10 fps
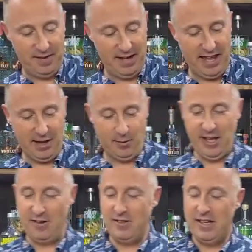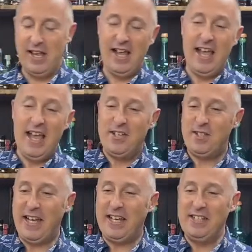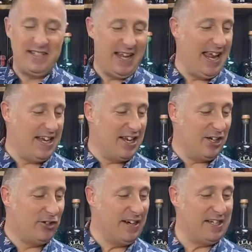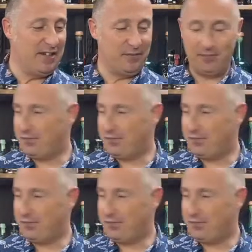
There we go. Second ingredient.